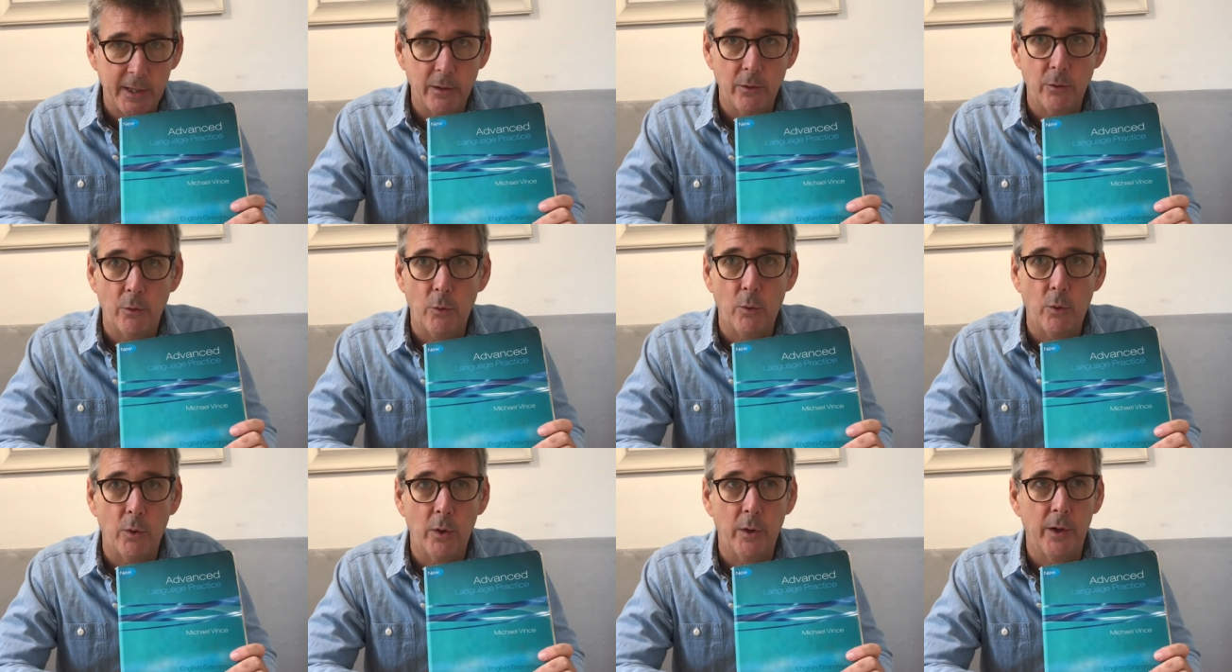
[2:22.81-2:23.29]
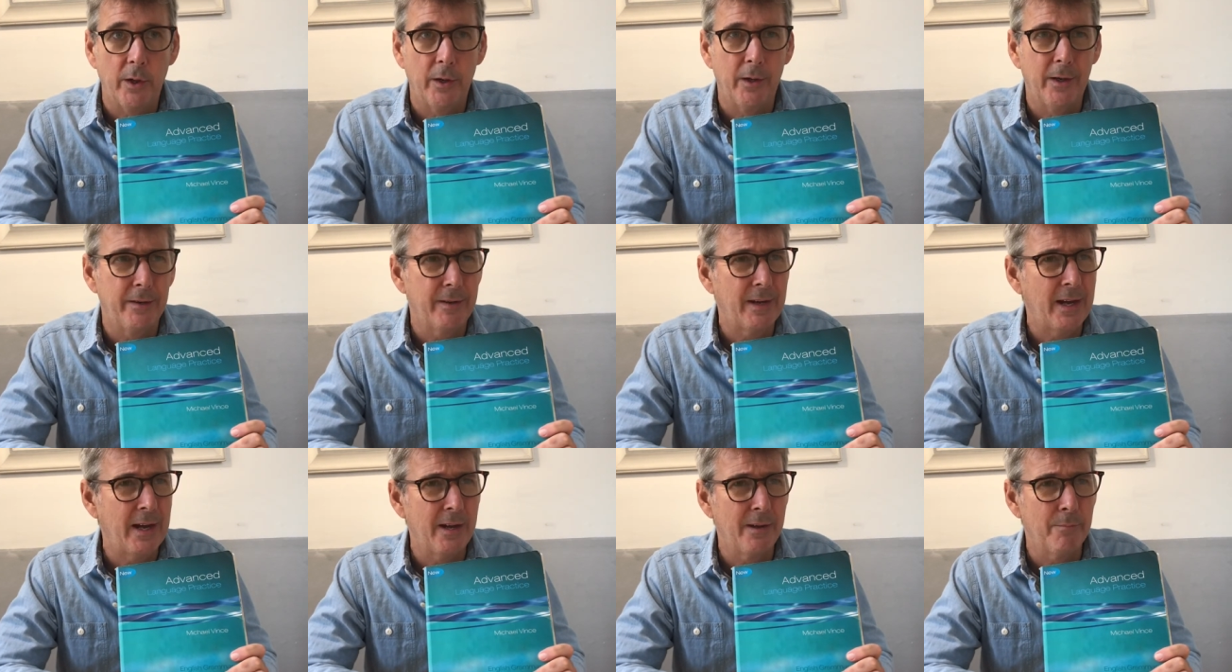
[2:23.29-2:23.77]
or
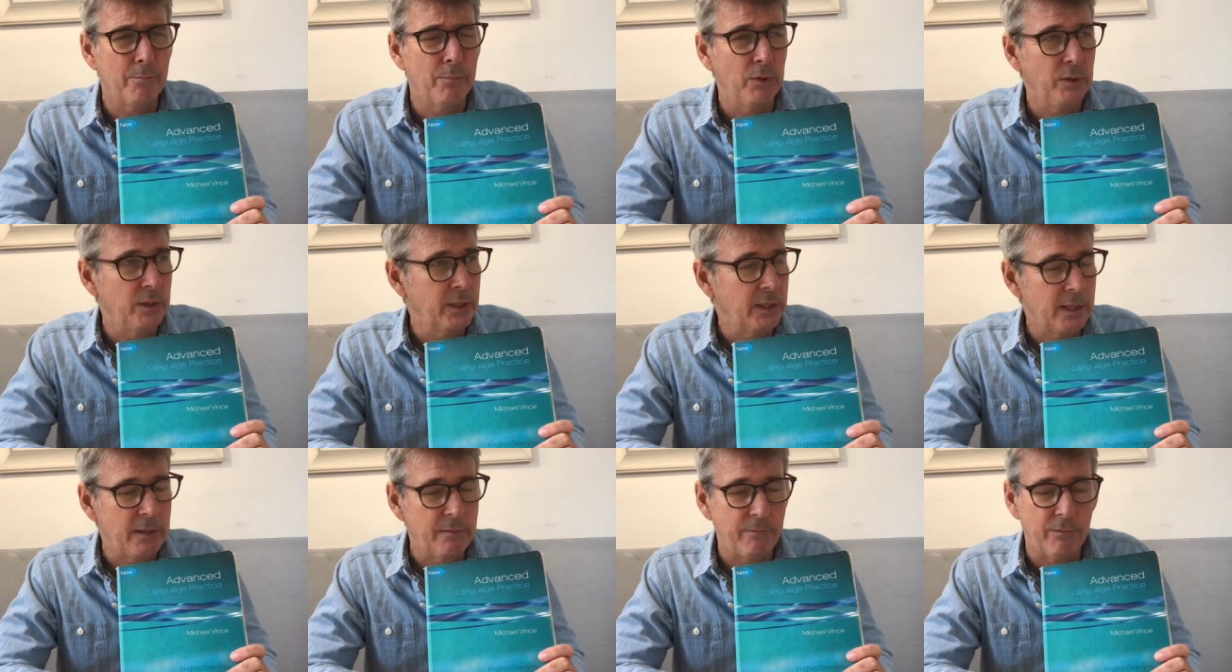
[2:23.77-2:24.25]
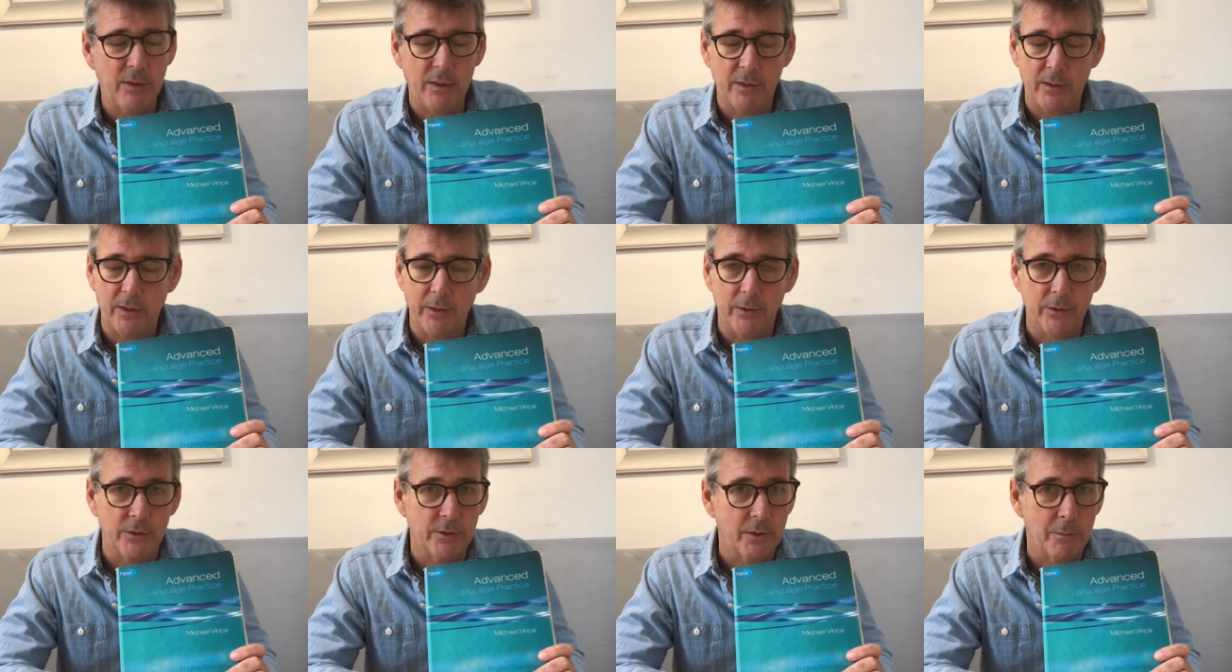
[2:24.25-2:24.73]
I believe that
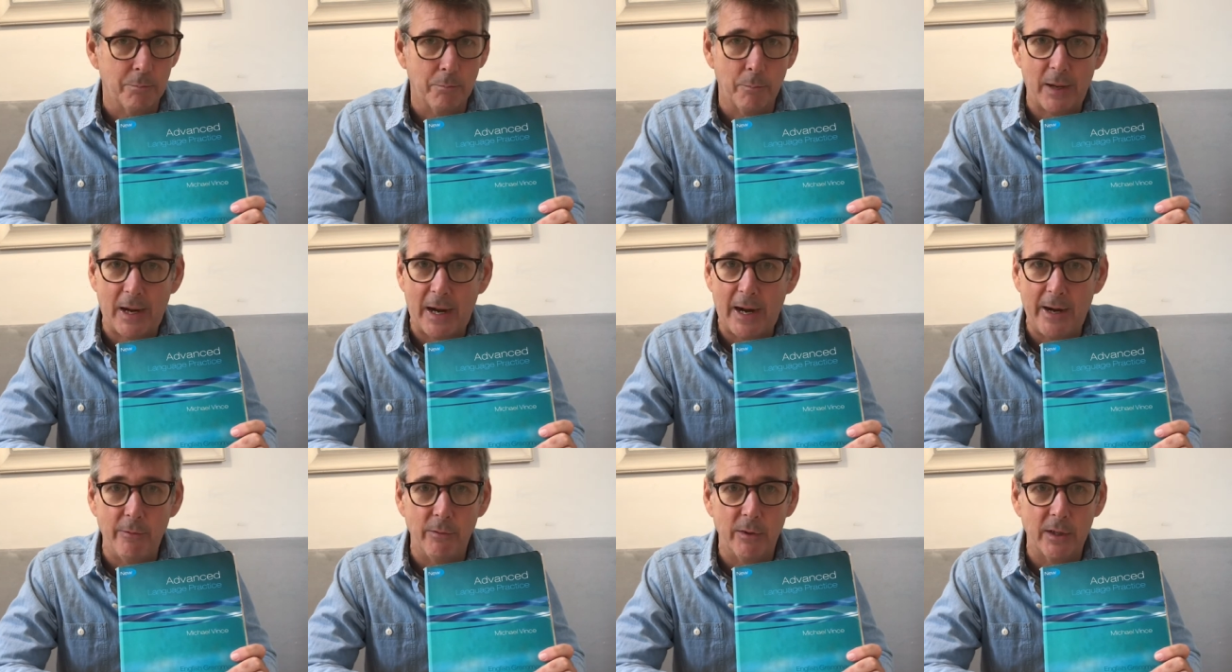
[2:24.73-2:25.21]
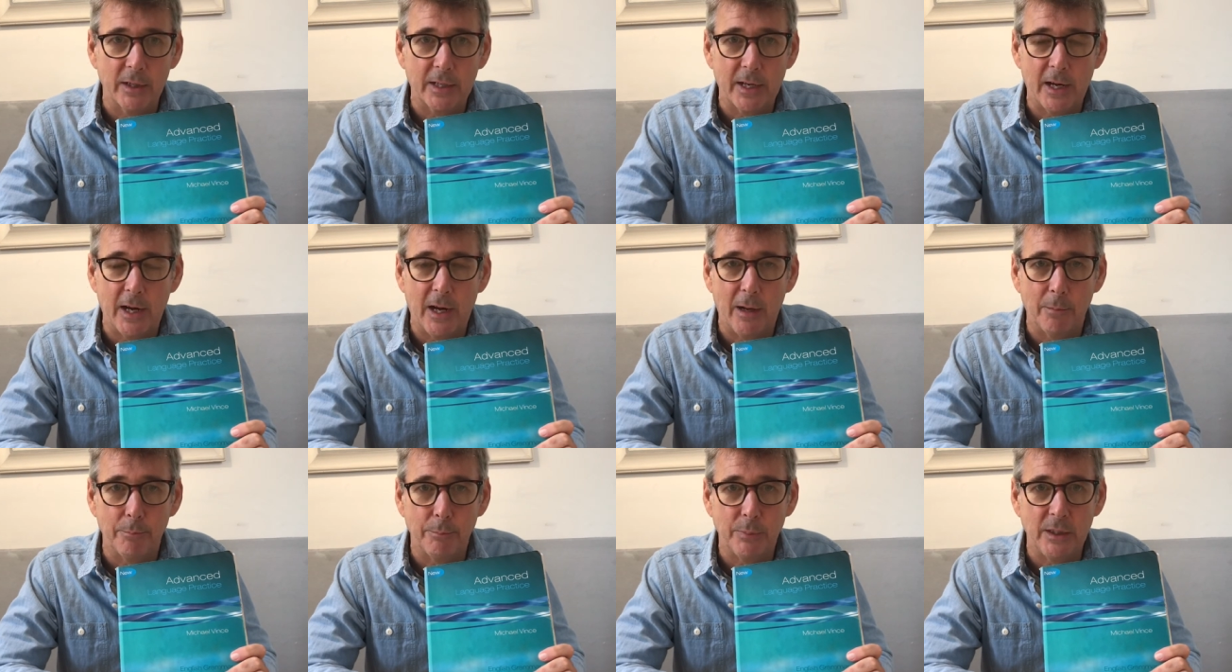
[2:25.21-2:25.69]
there's some pirate
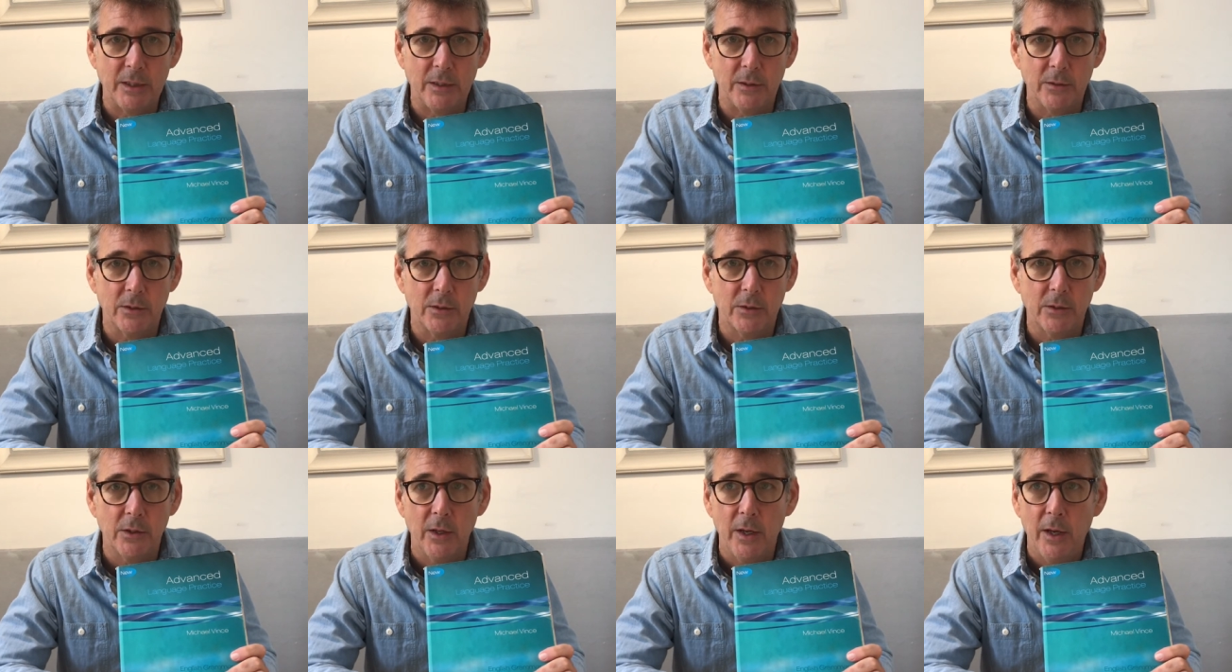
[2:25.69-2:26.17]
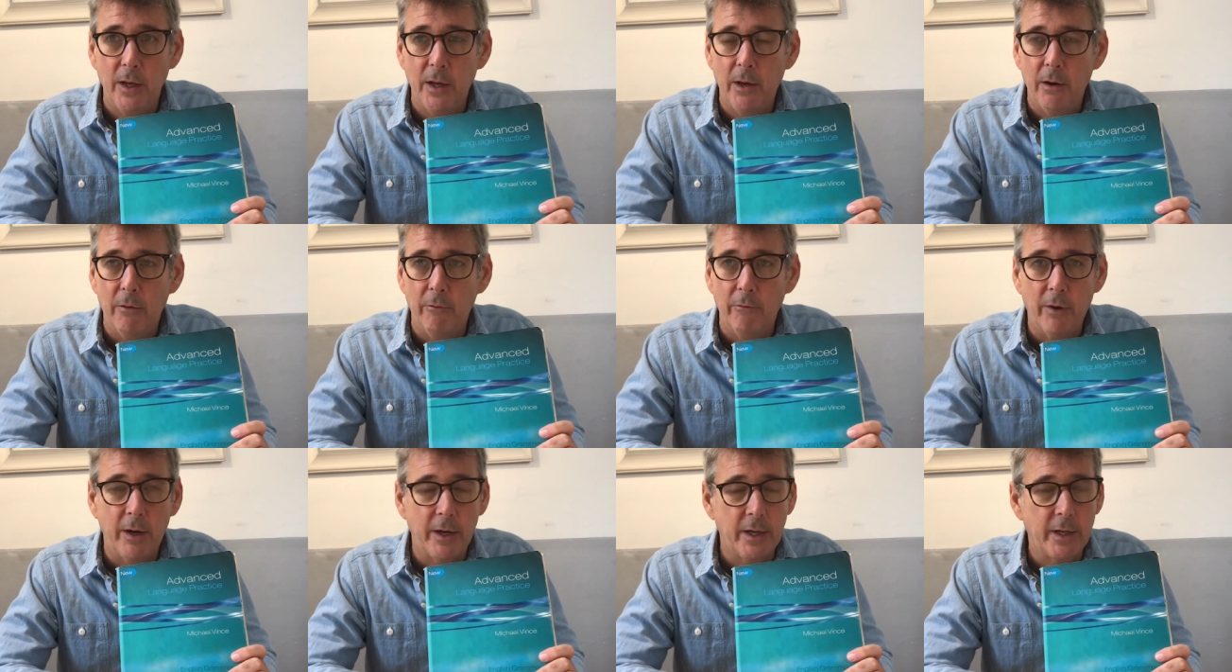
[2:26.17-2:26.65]
copies
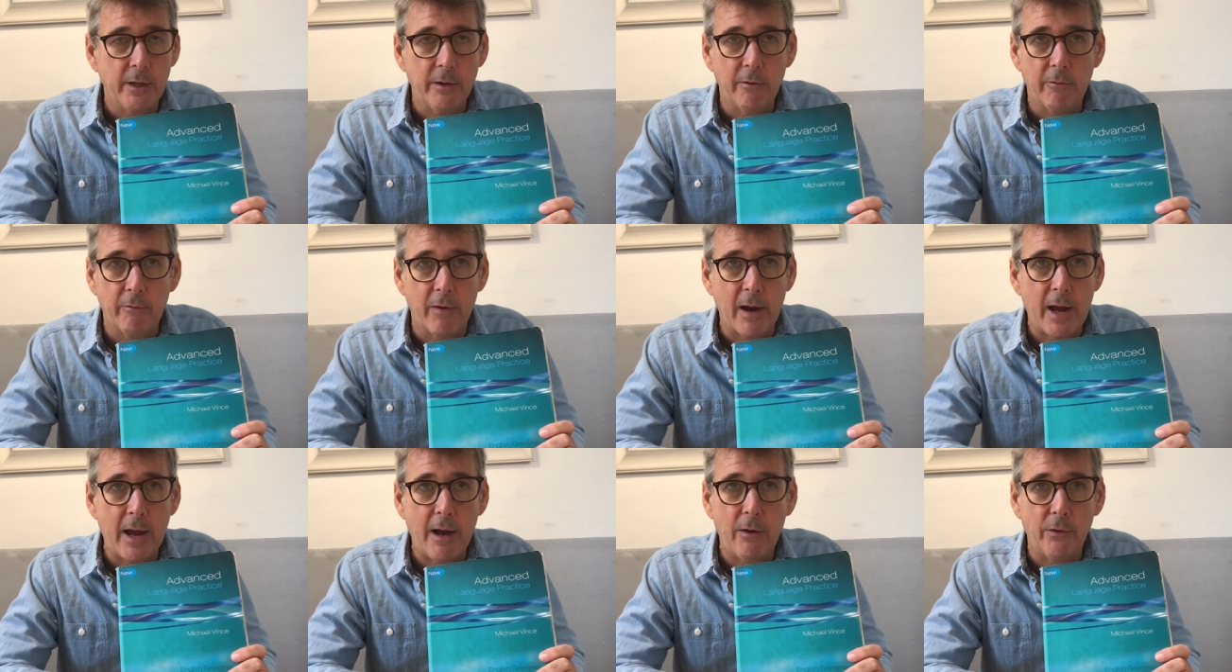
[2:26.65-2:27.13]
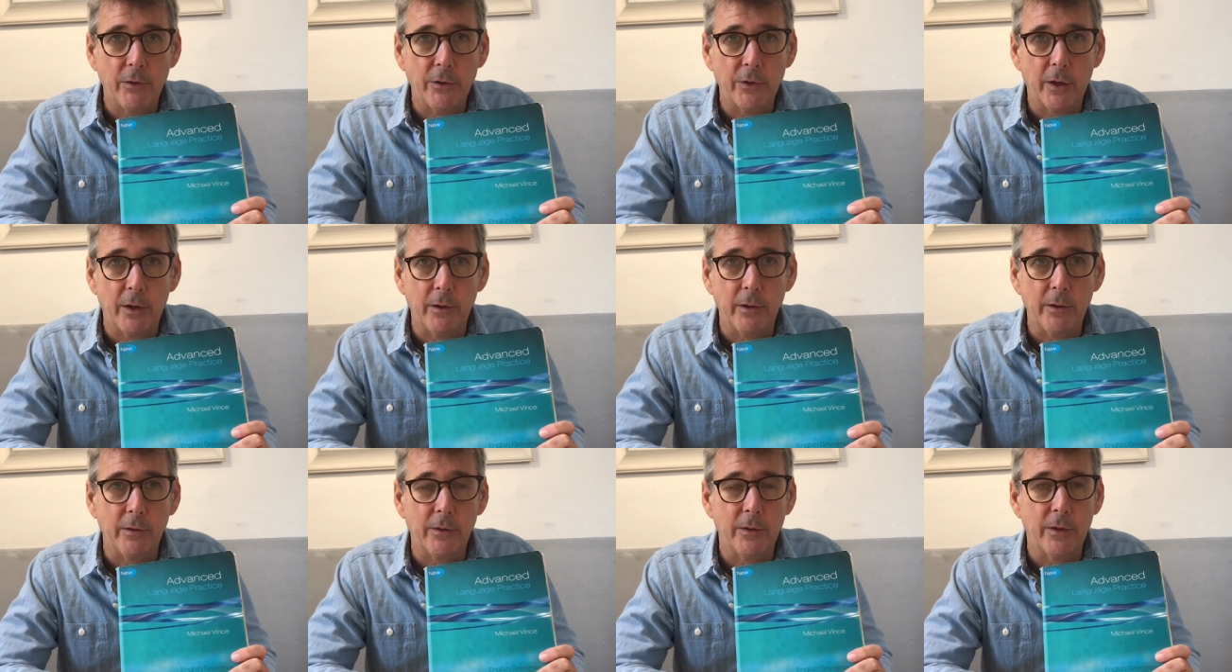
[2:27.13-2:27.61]
running around
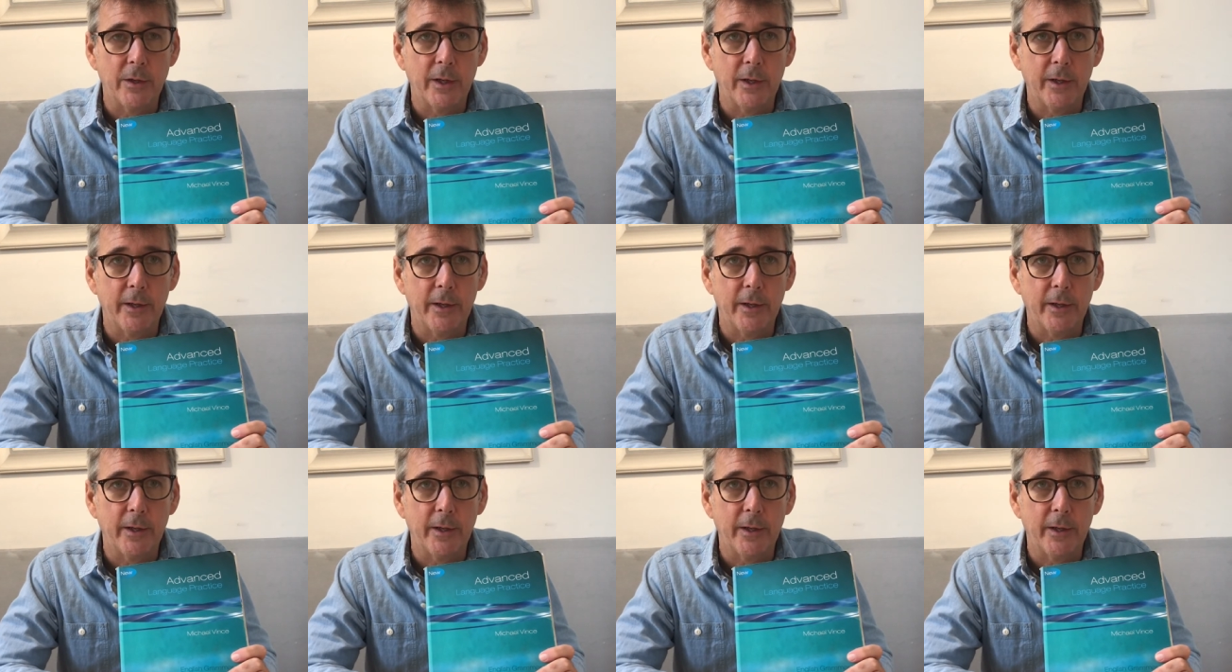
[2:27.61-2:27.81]
on,